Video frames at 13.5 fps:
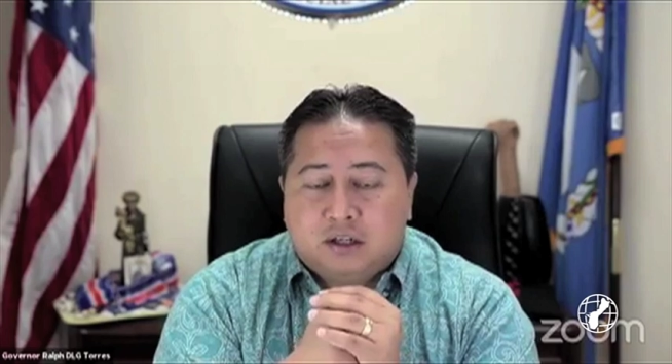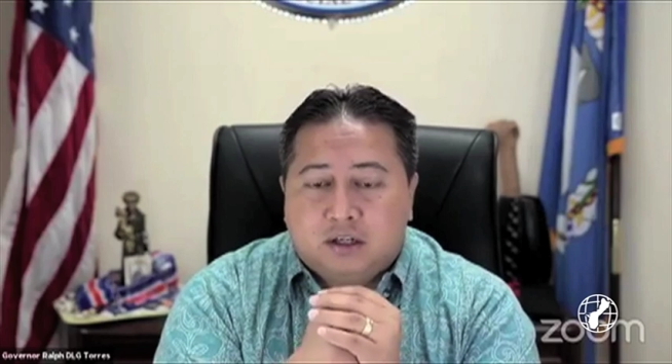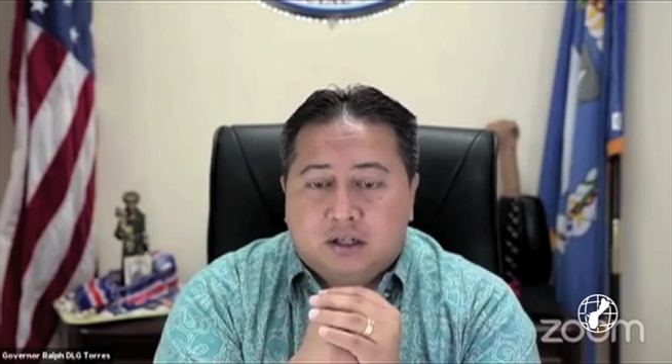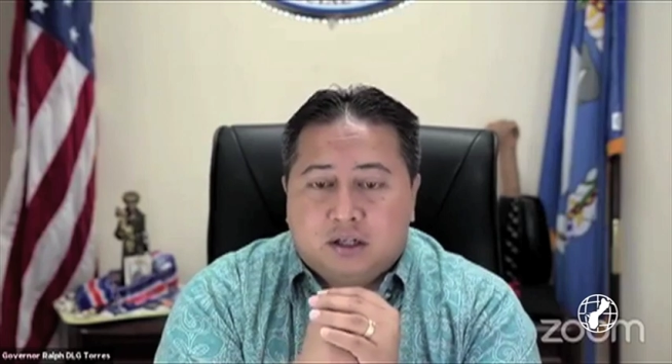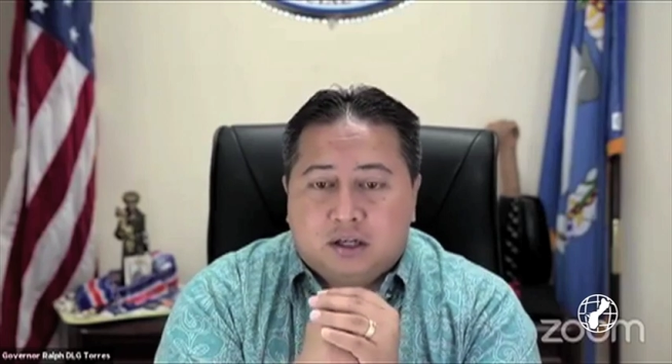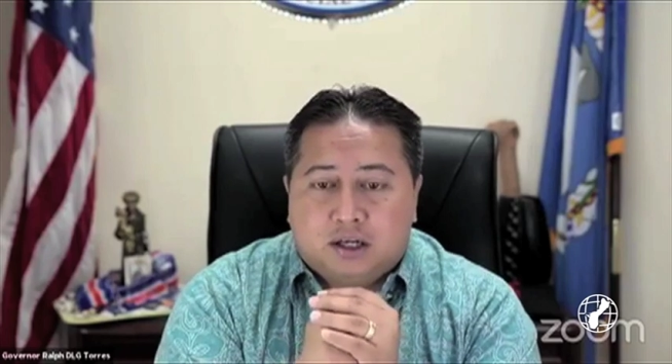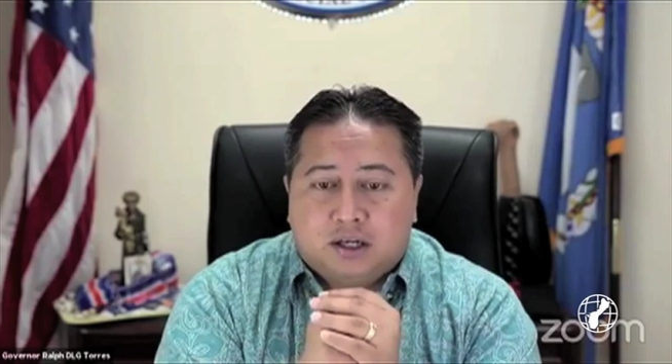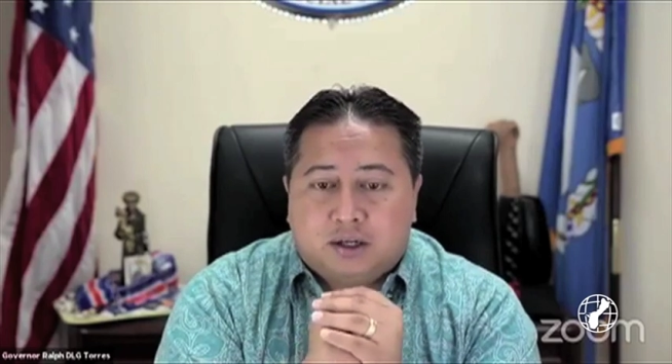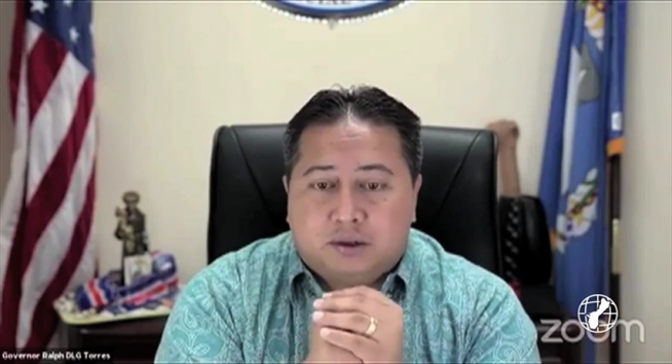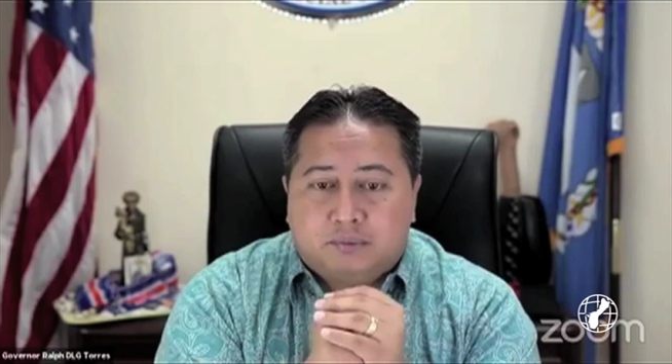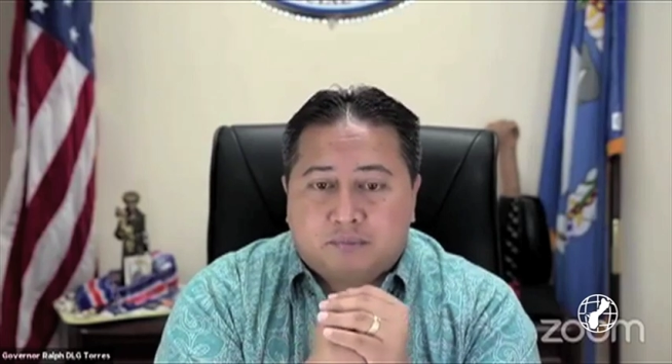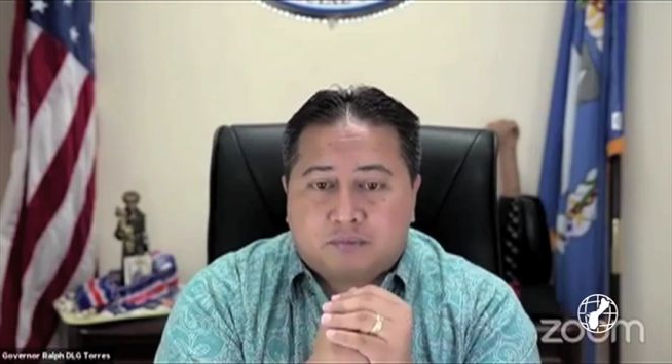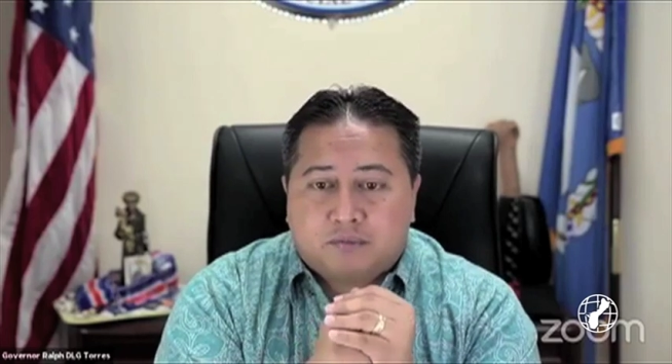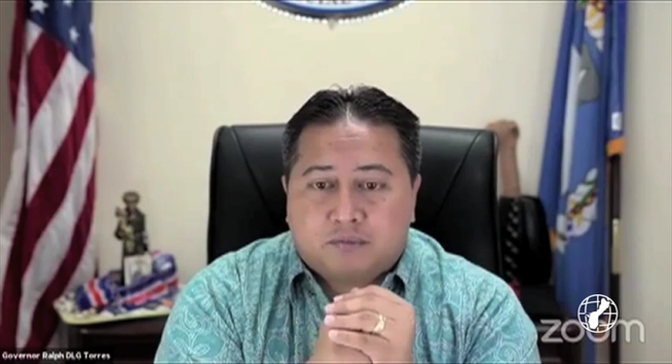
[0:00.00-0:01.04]

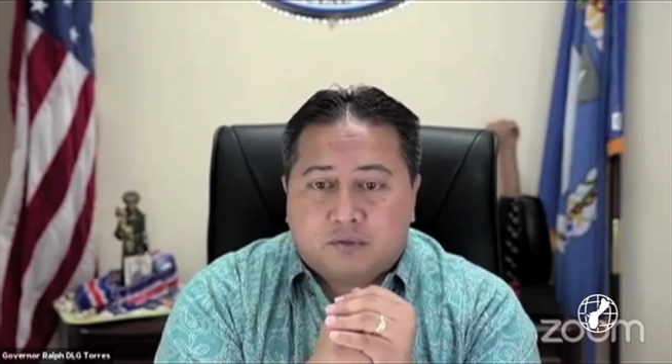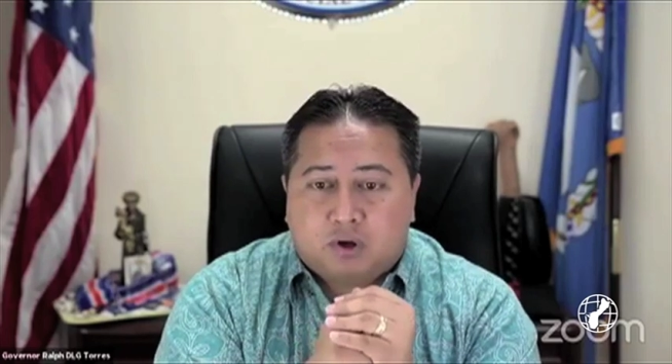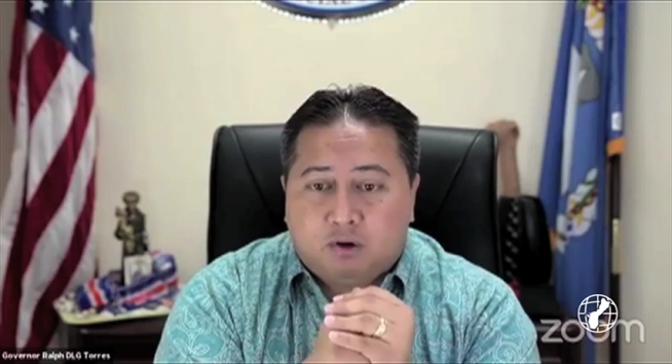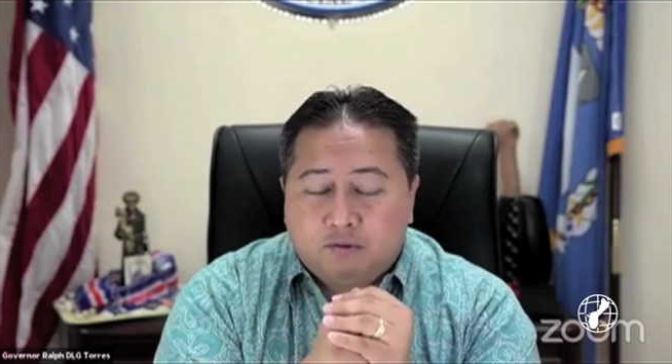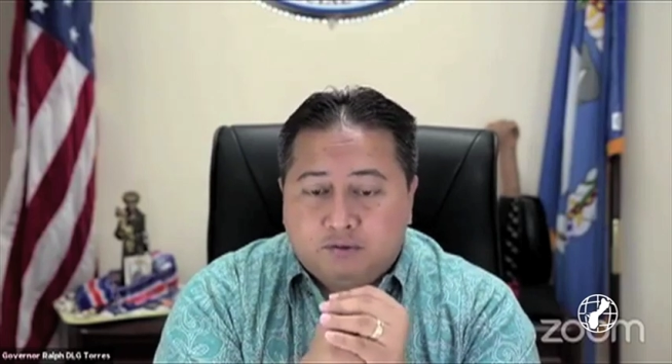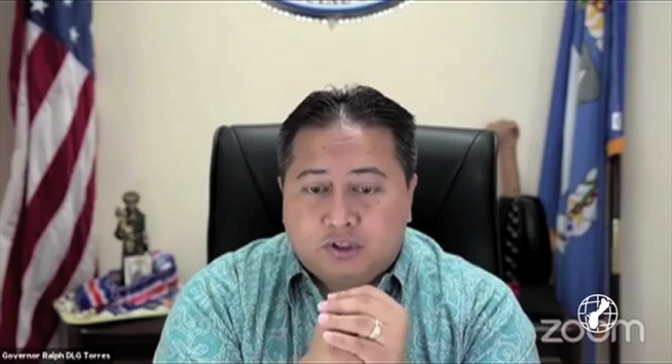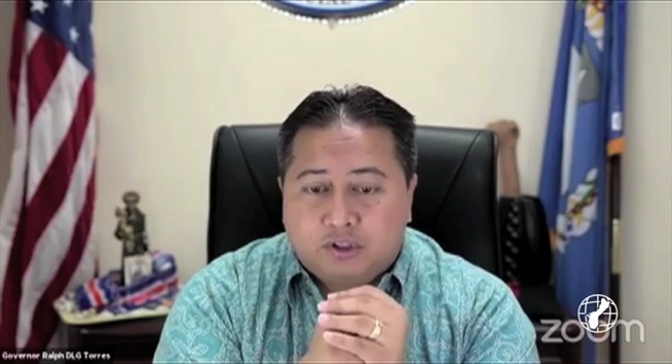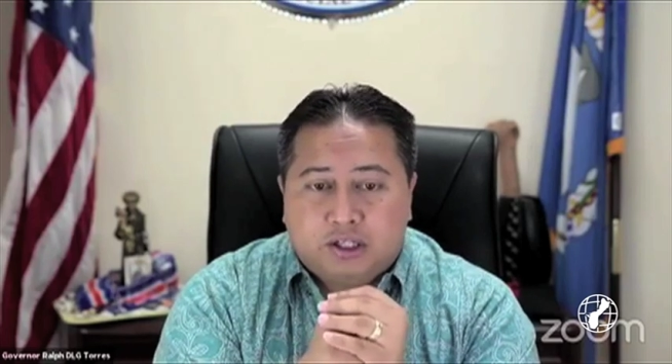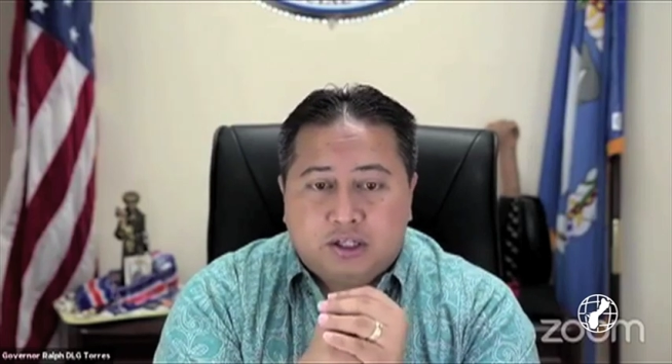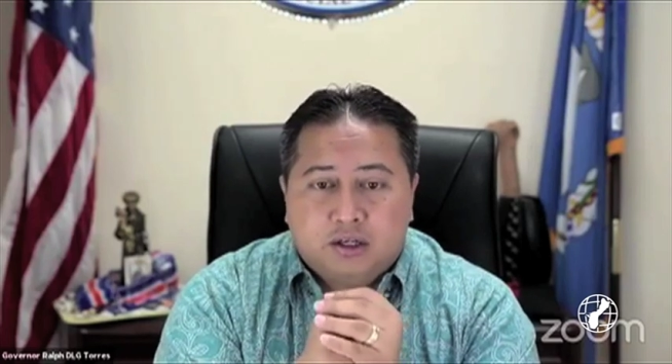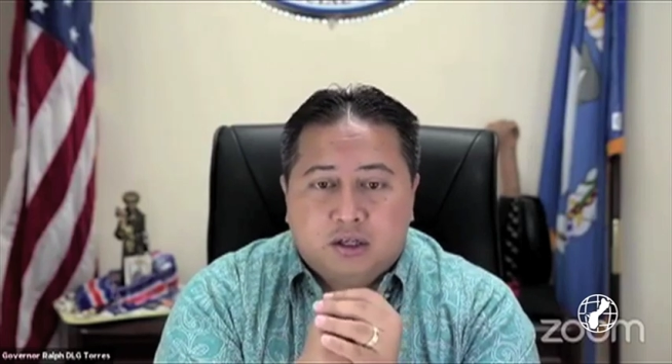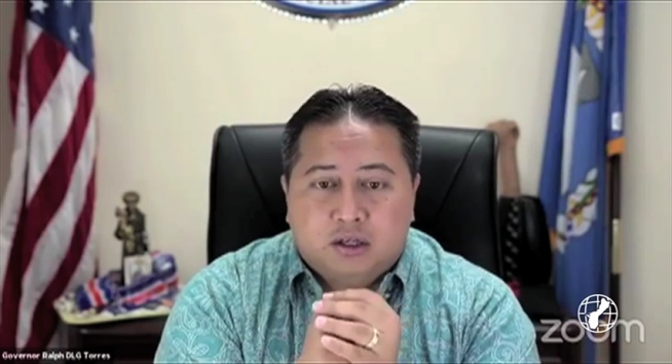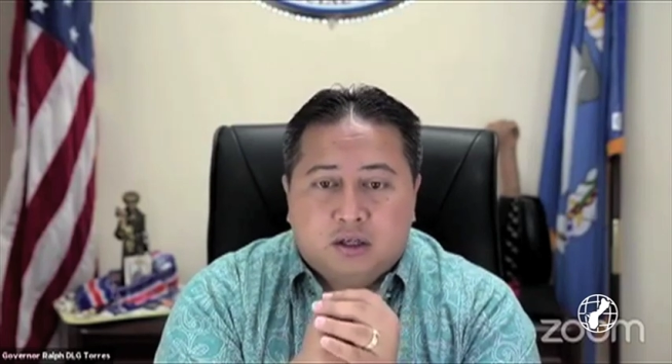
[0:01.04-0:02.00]
um, hopefully,